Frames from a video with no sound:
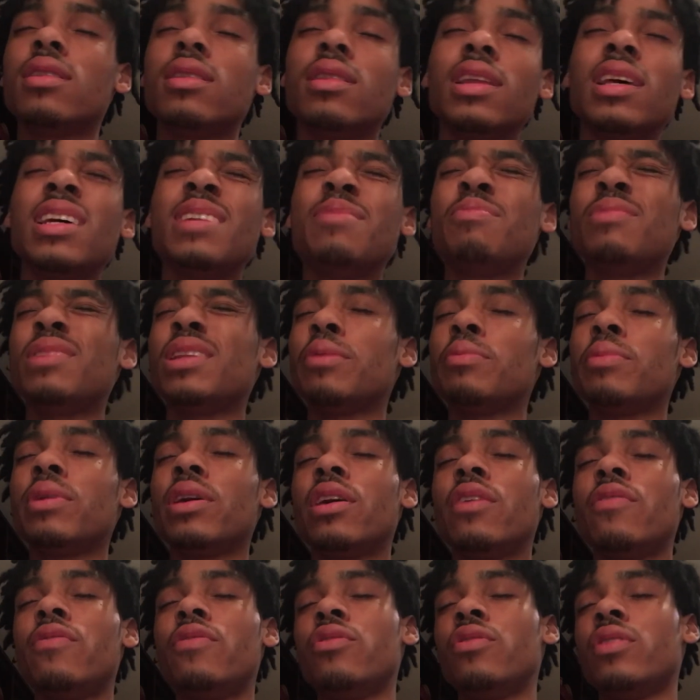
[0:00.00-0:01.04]
let, let me
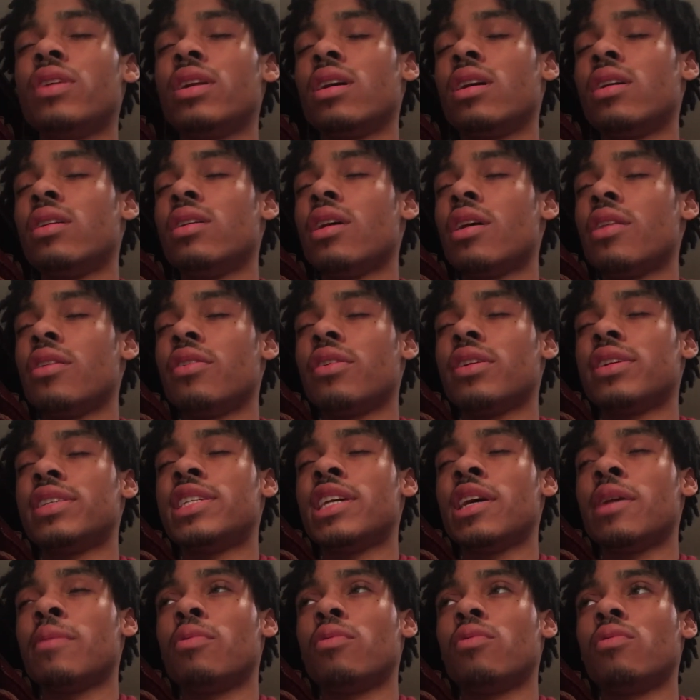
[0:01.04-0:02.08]
give you an, another
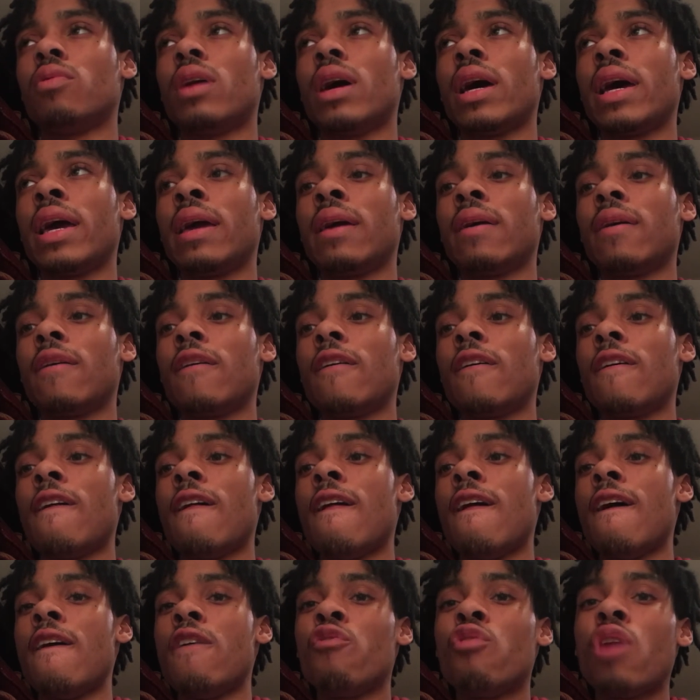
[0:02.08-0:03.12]
example like
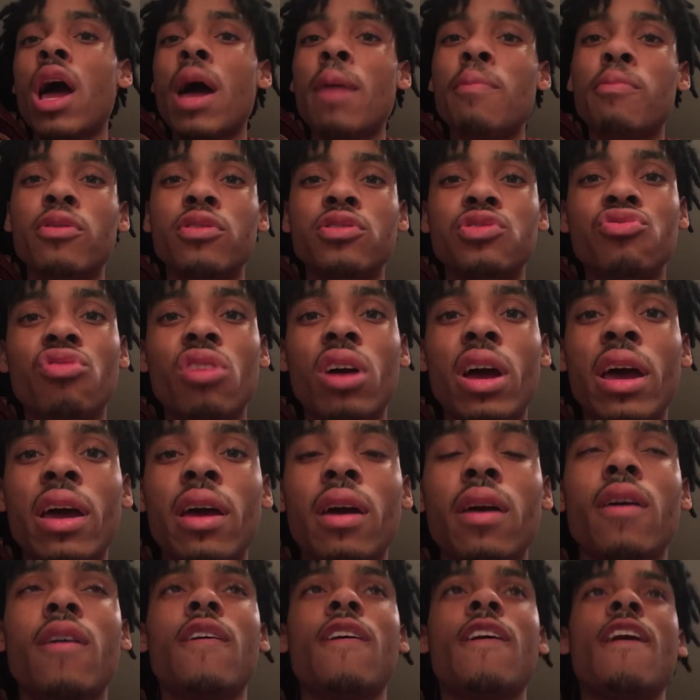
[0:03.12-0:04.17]
rappers right
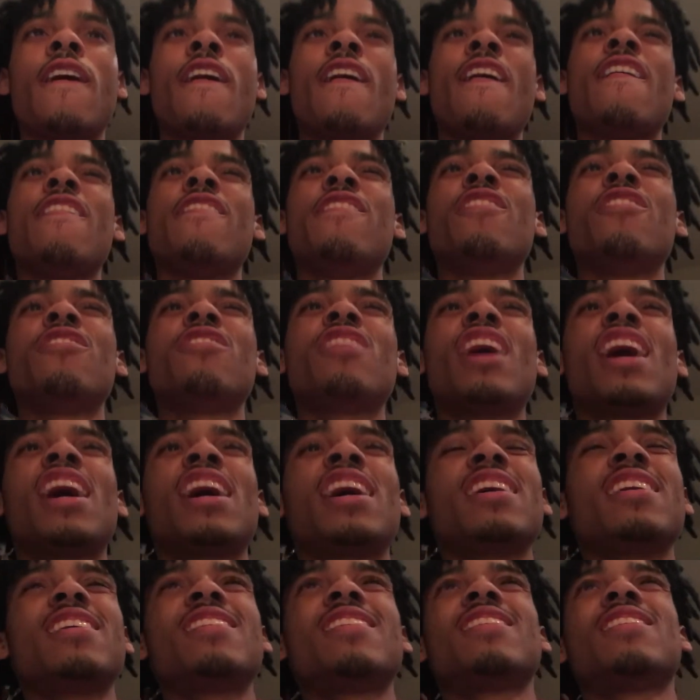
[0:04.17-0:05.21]
they're
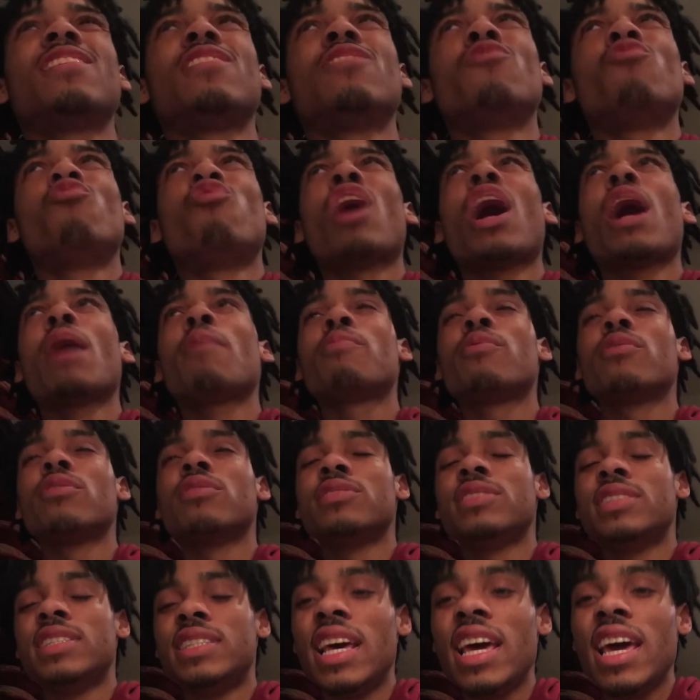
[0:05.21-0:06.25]
not
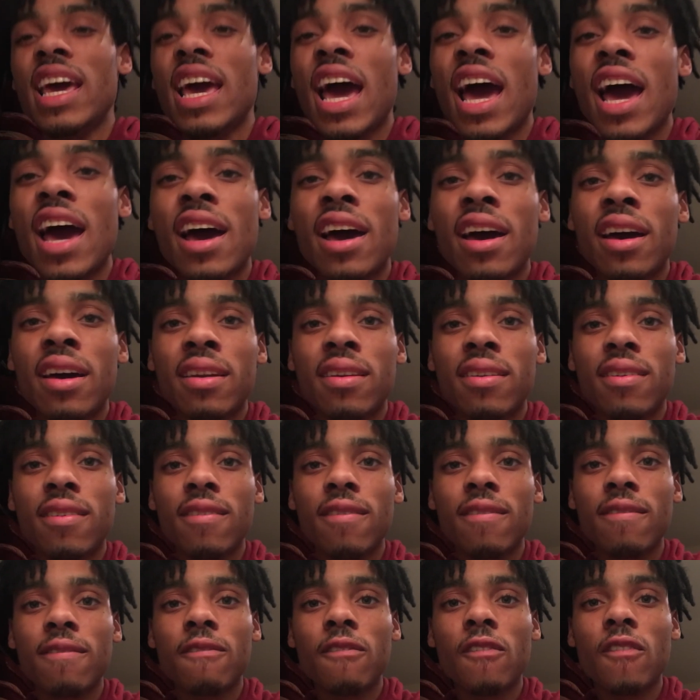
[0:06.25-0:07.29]
rappers they had
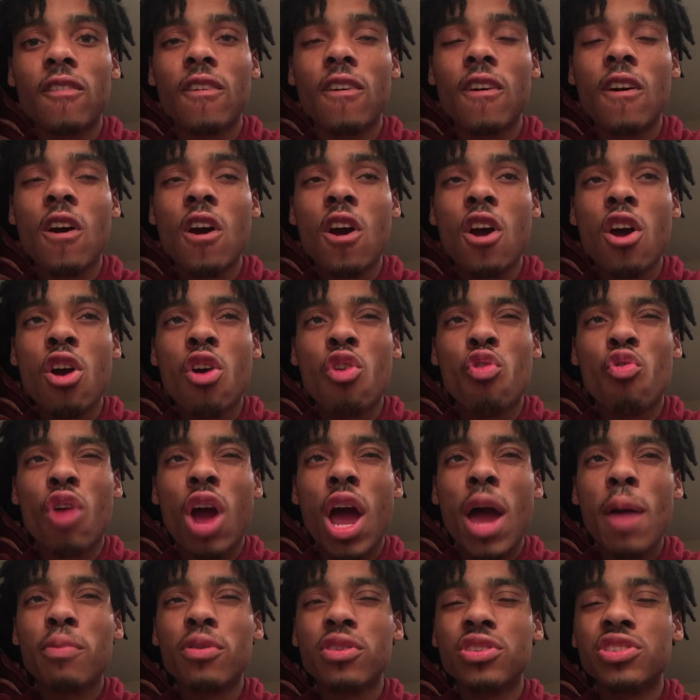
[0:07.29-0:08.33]

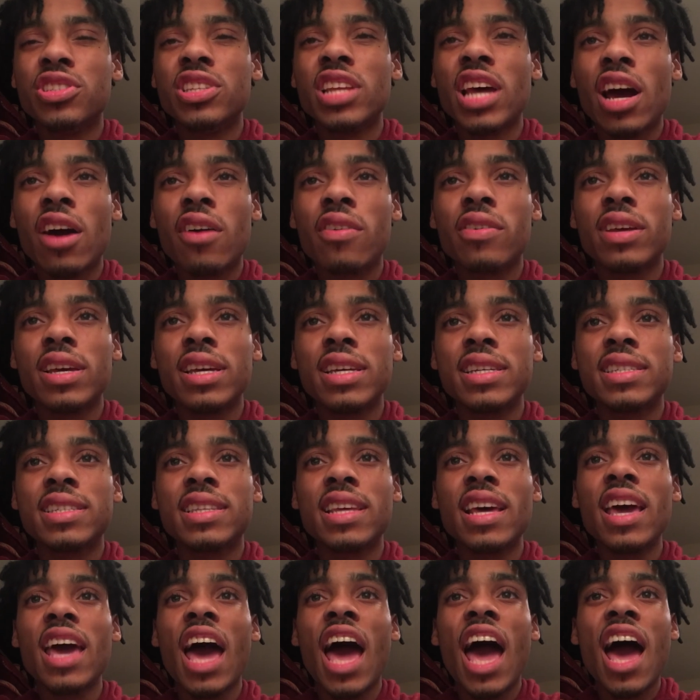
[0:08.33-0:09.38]
rappers nowadays
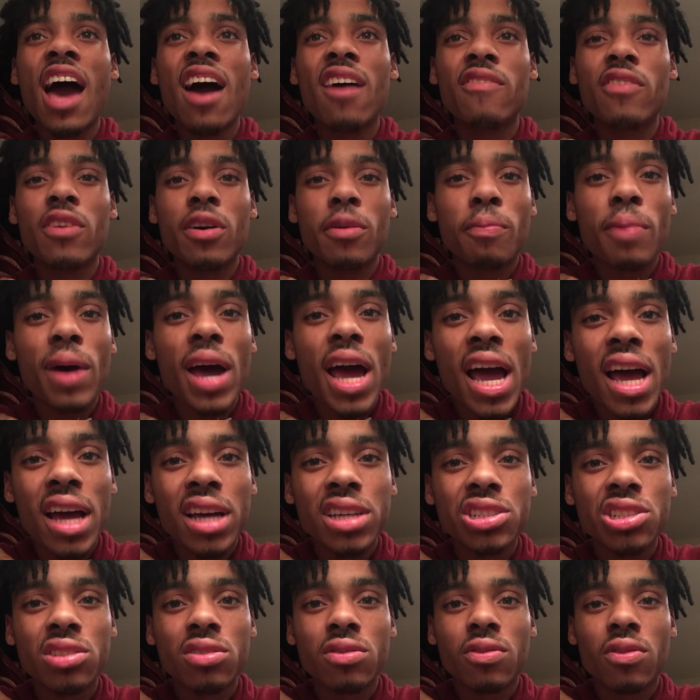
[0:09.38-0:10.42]
they have a
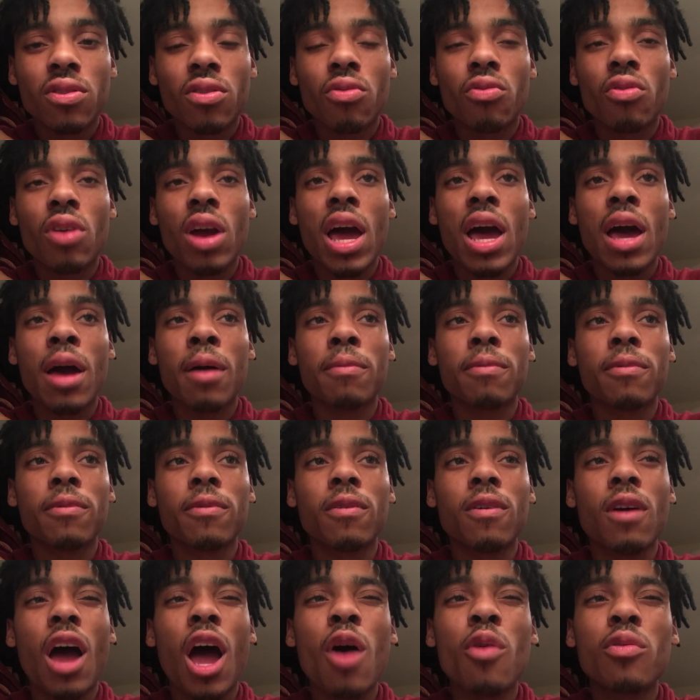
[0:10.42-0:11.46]
passion for rap
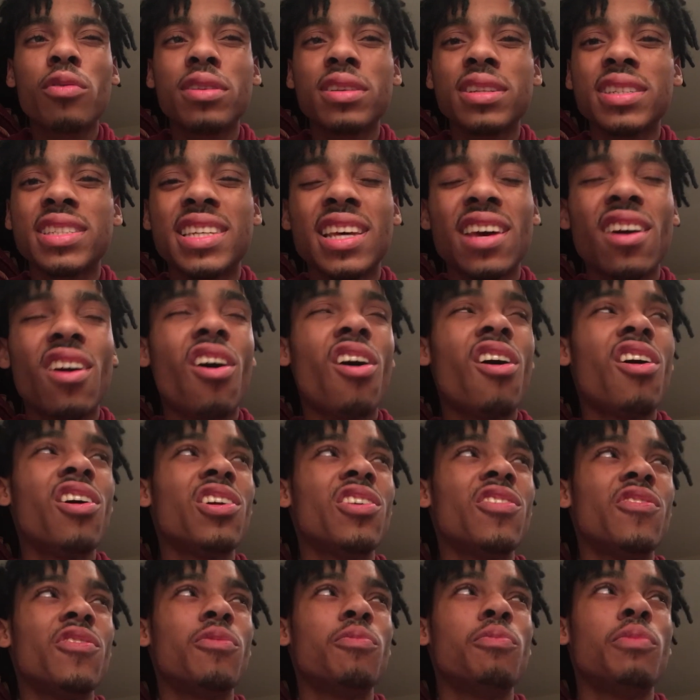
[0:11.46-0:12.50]
i wouldn't say all
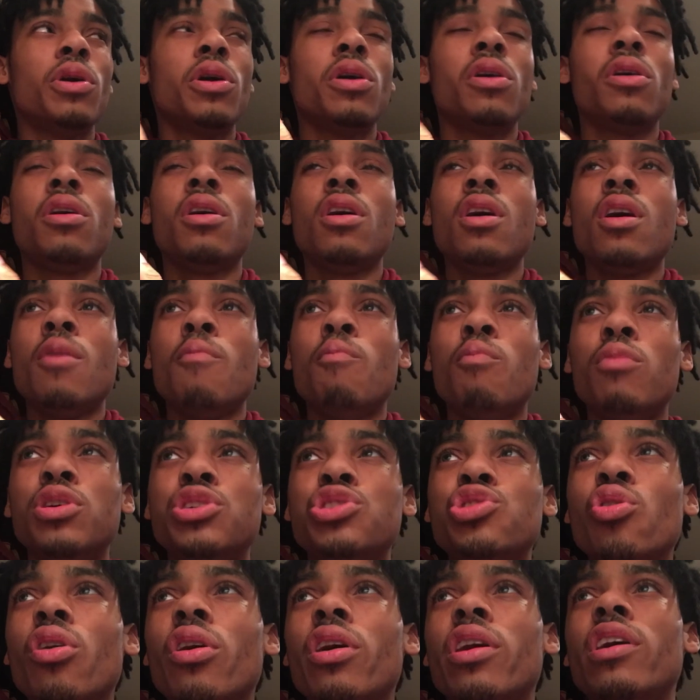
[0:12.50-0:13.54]
of them but
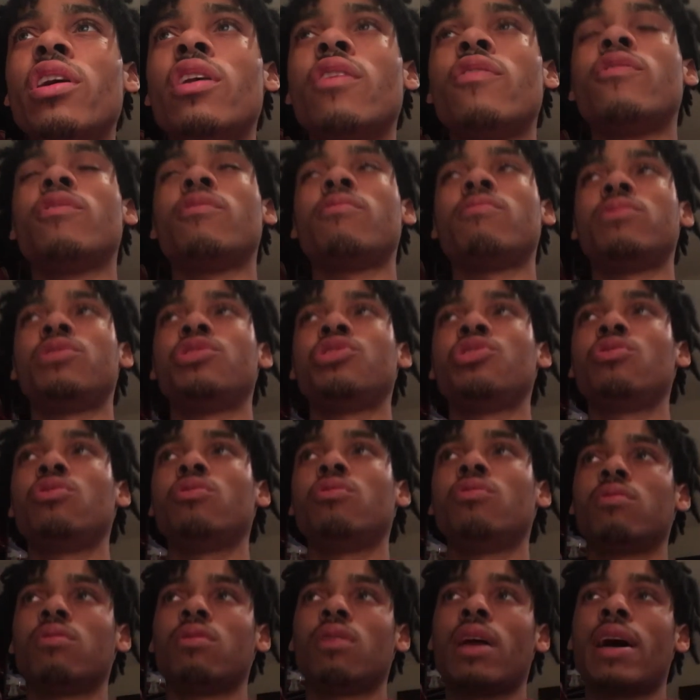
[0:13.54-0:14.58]
majority of them
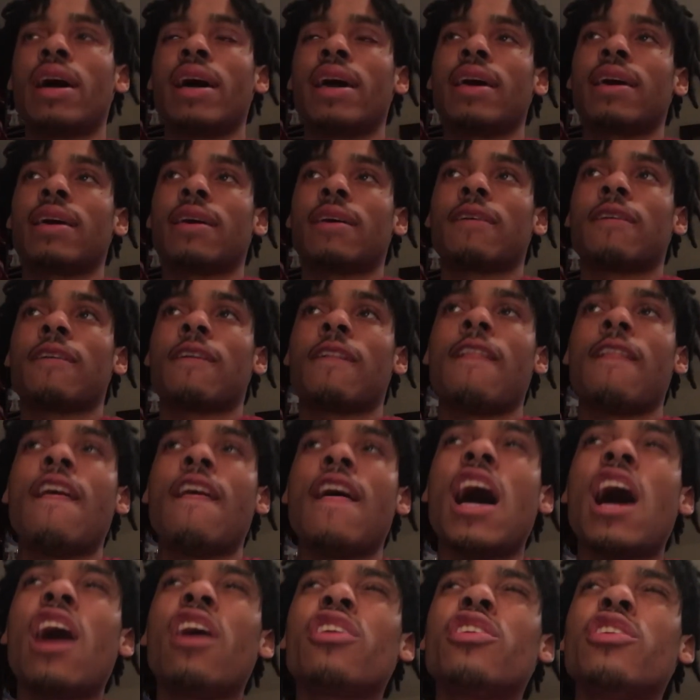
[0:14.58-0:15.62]
do like
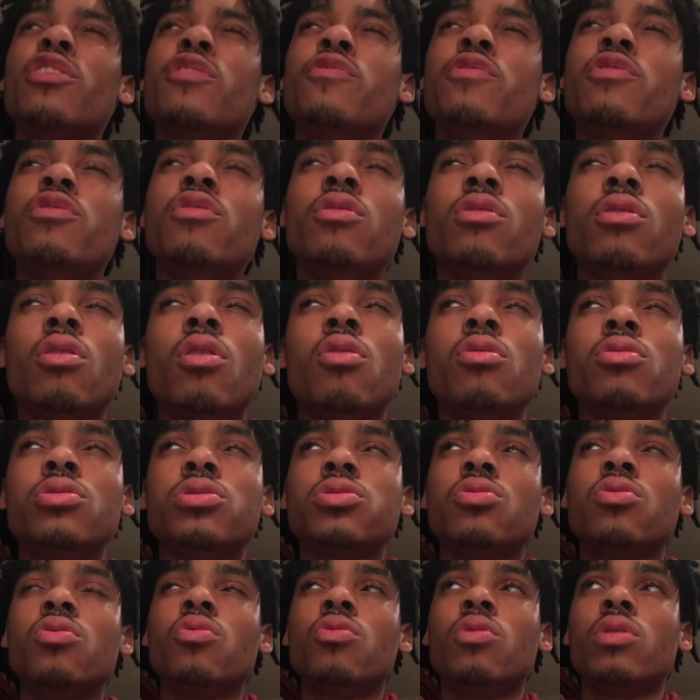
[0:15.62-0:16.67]
i'll give you an old
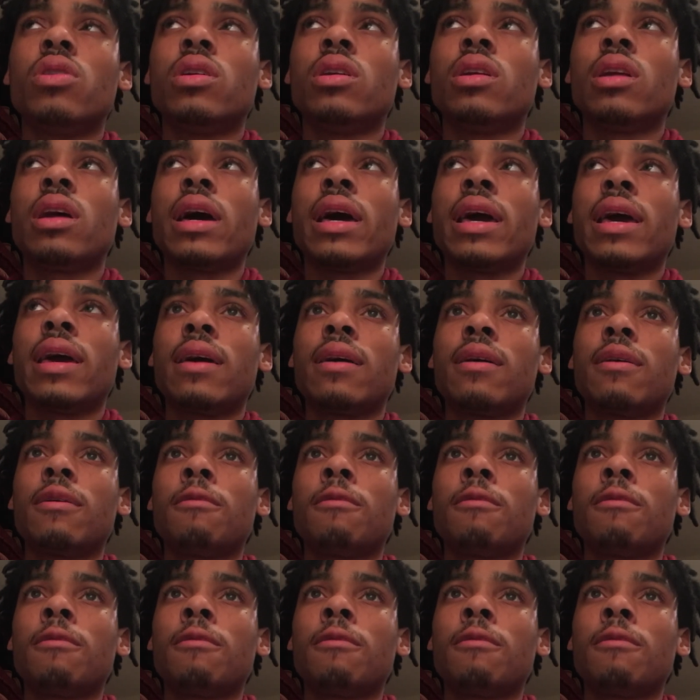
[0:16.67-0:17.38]
school one like